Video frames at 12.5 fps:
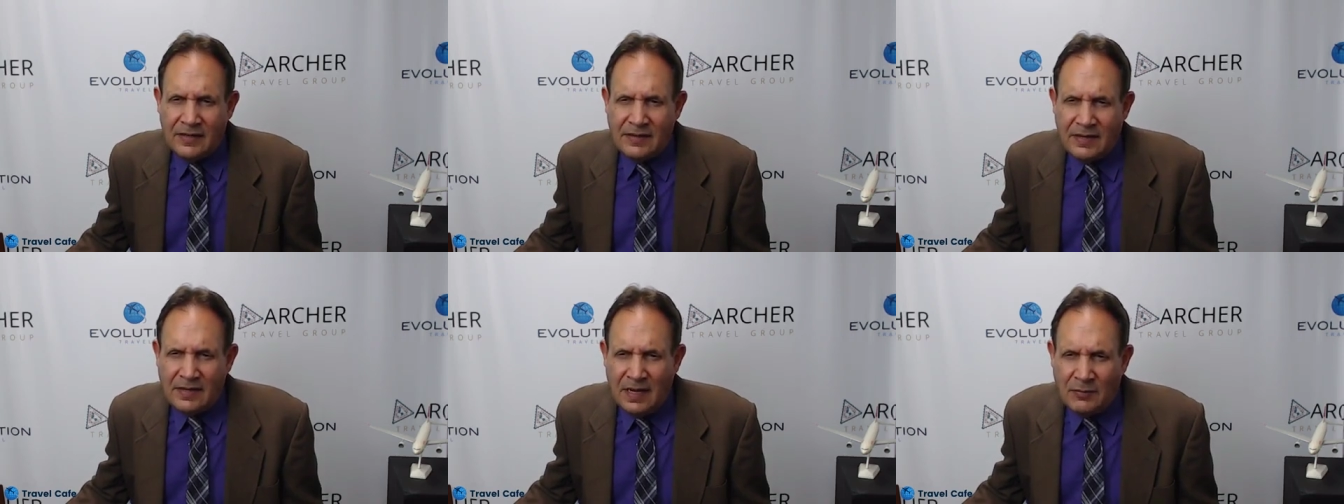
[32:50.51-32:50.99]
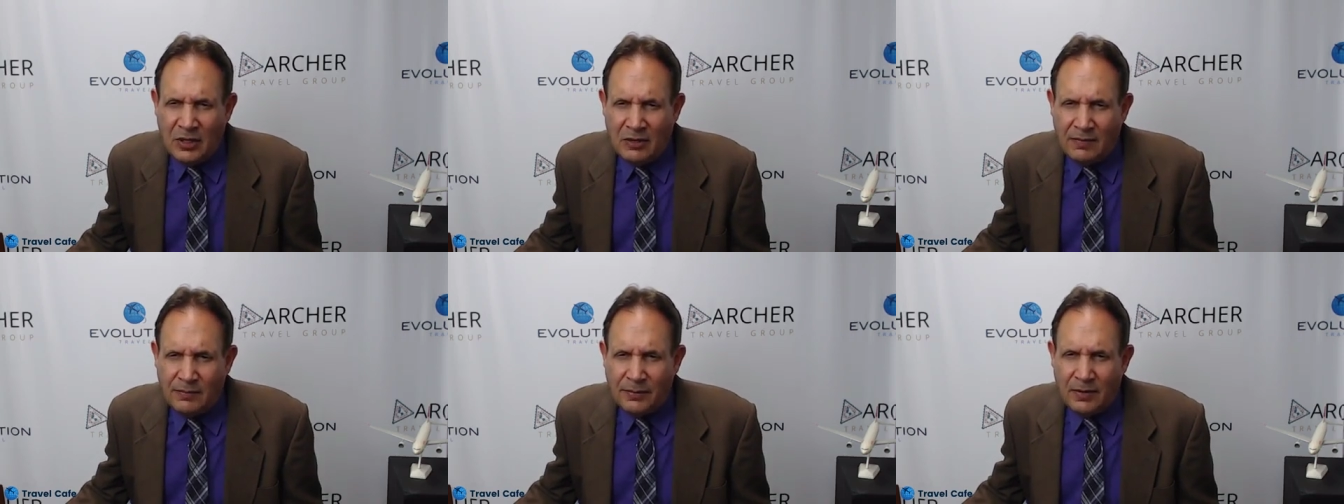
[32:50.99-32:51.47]
it's a demo
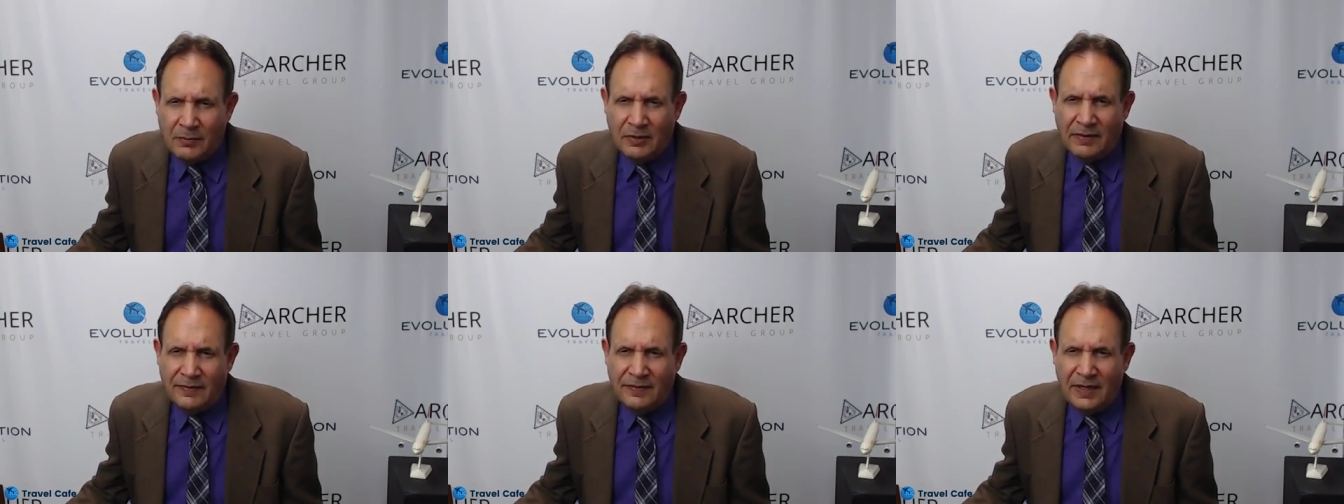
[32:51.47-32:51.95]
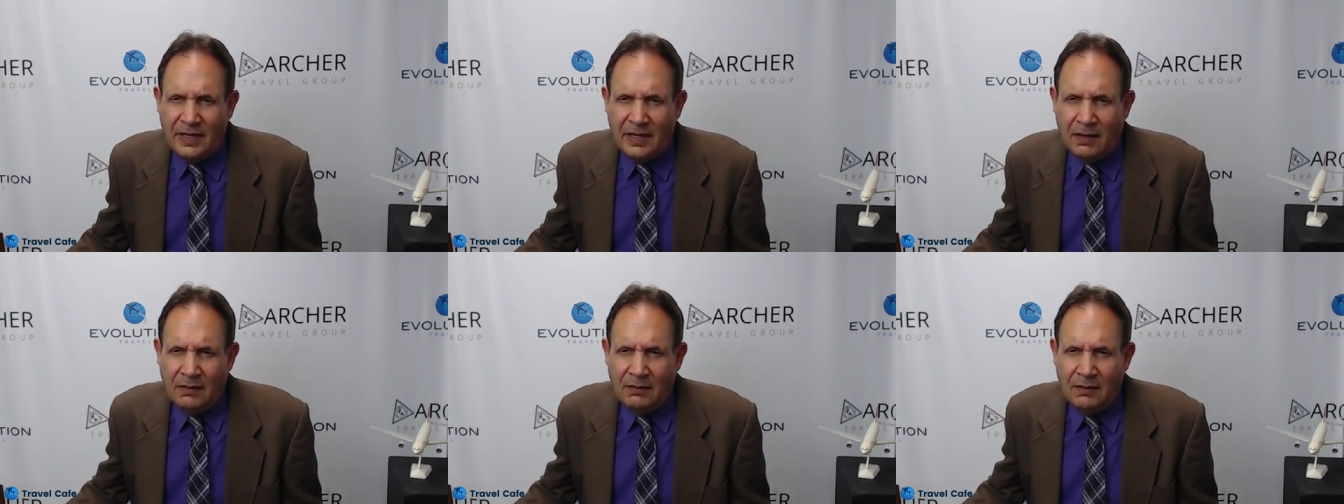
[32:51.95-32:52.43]
or a promo of a
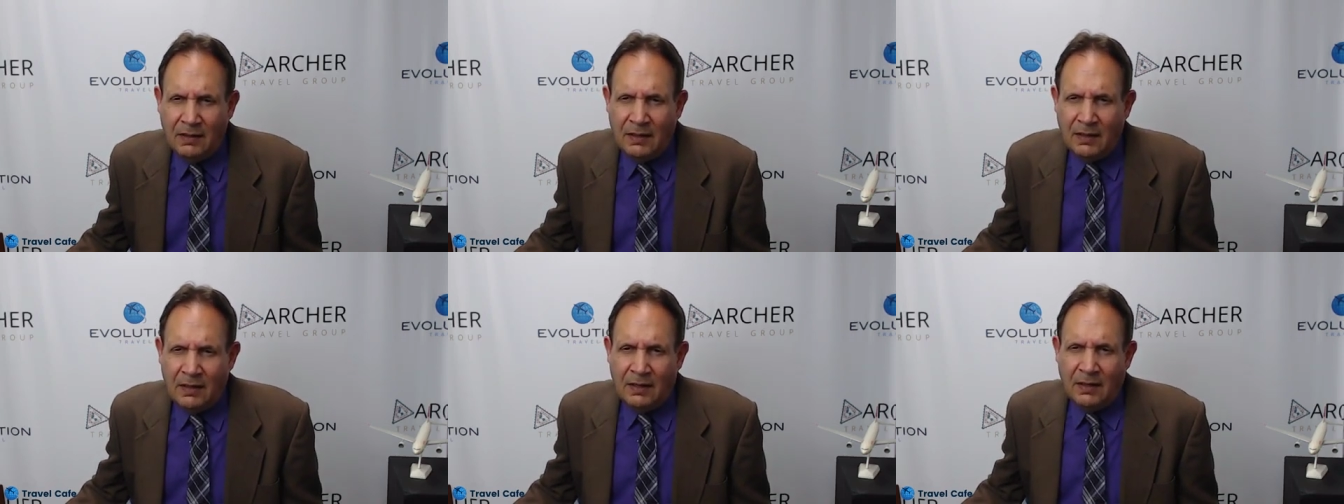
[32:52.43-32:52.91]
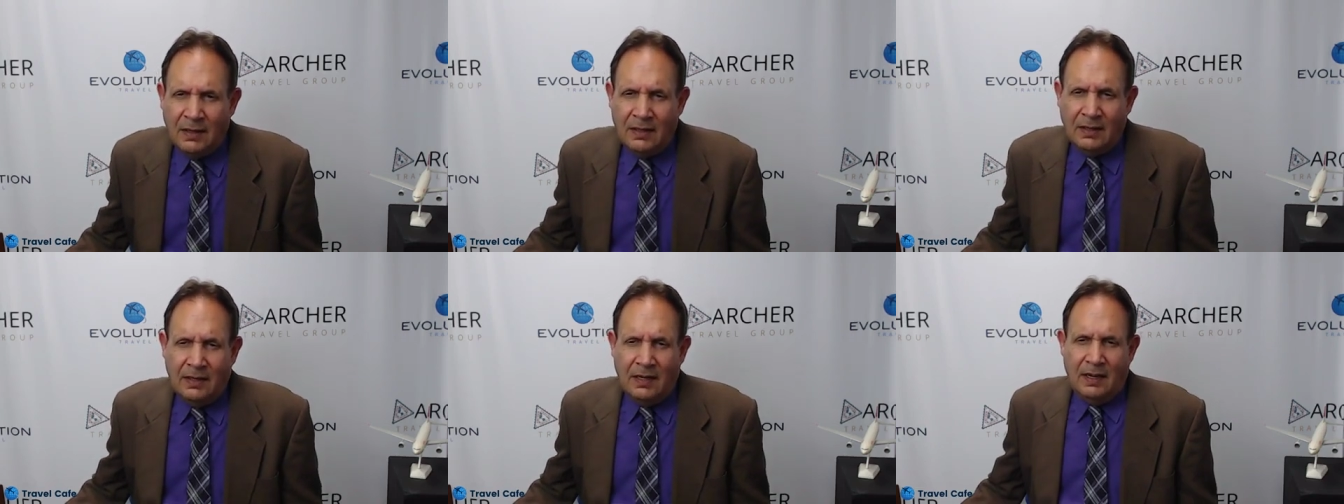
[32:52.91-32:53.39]
video.
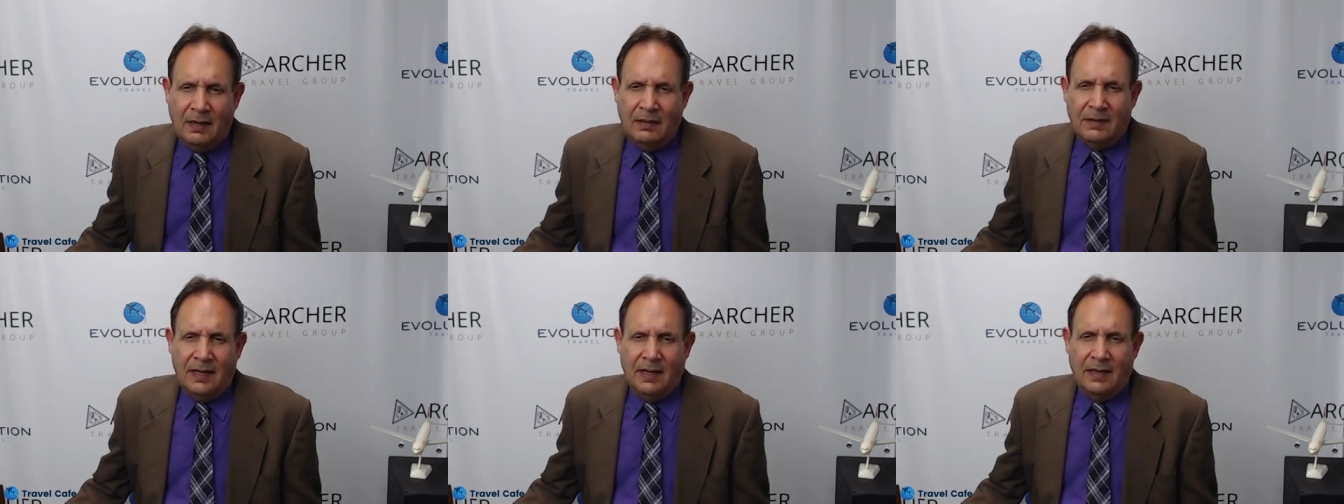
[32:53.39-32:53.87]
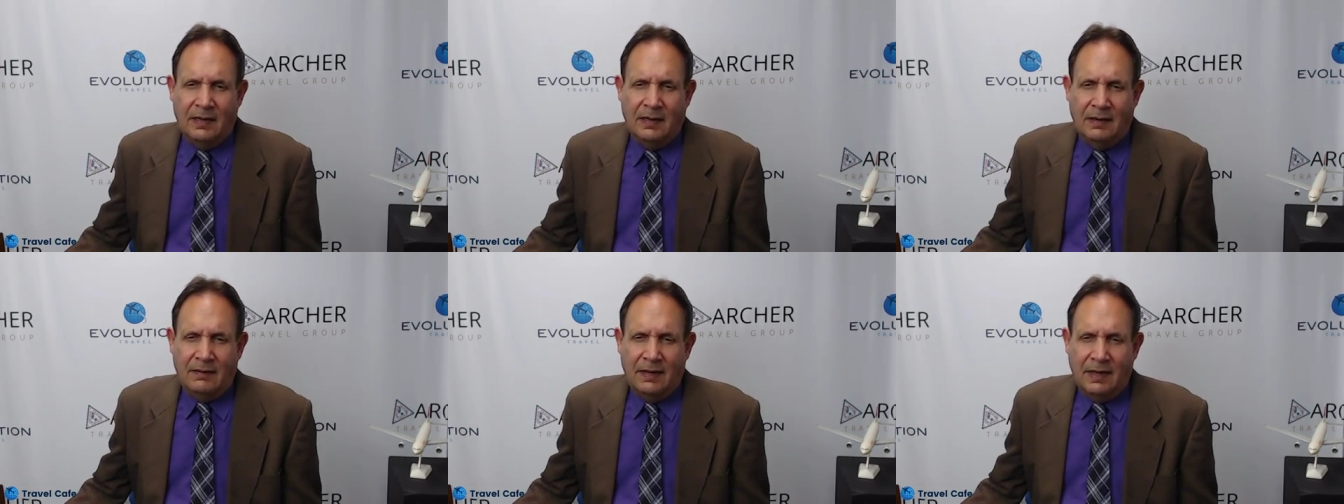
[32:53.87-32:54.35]
Yeah. Okay.
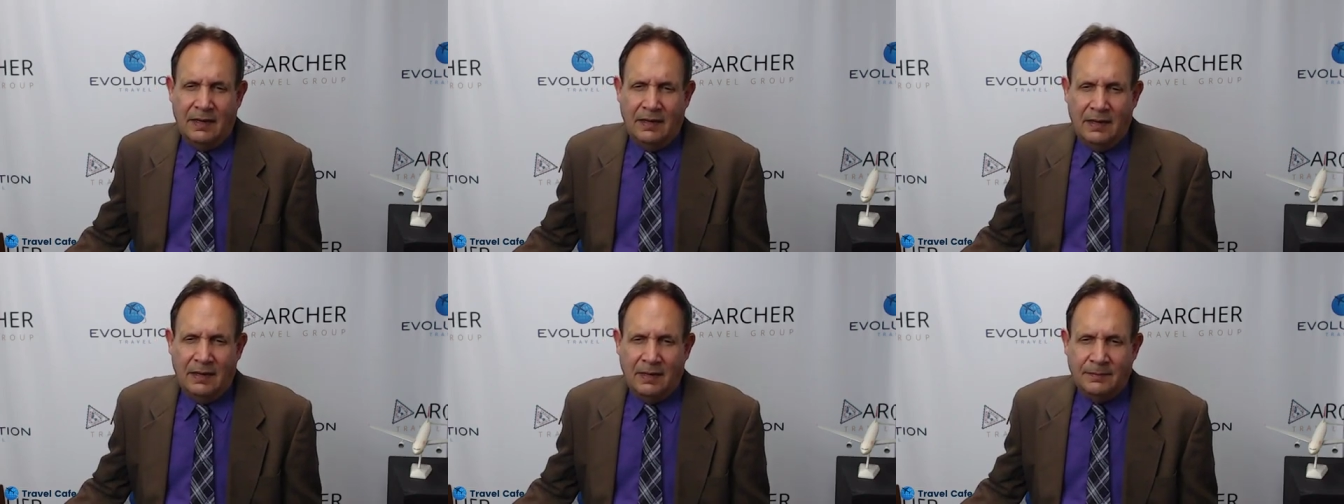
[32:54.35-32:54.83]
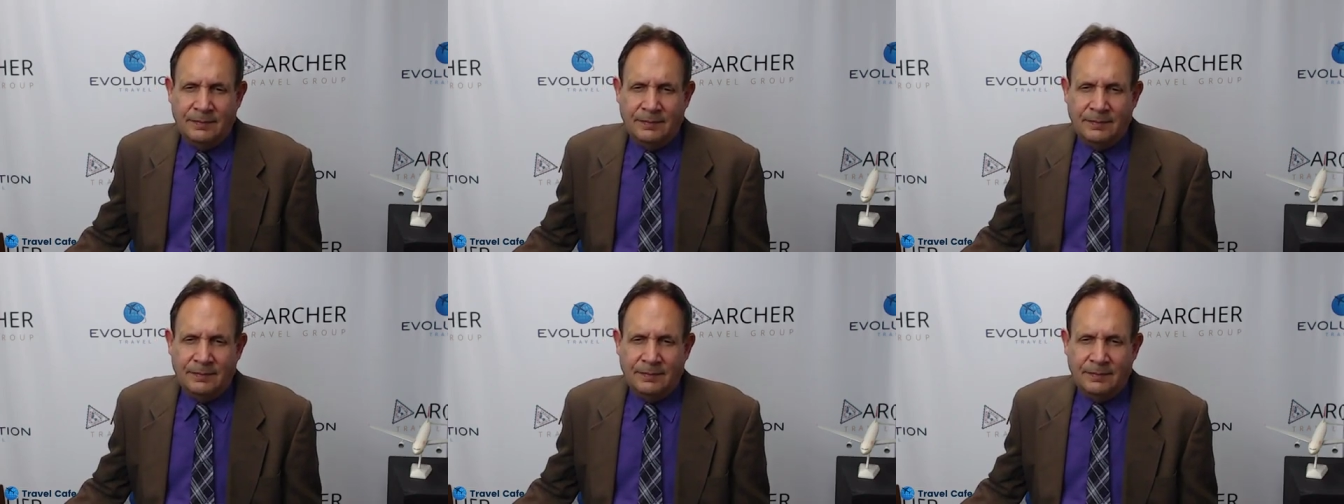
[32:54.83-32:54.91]
All right.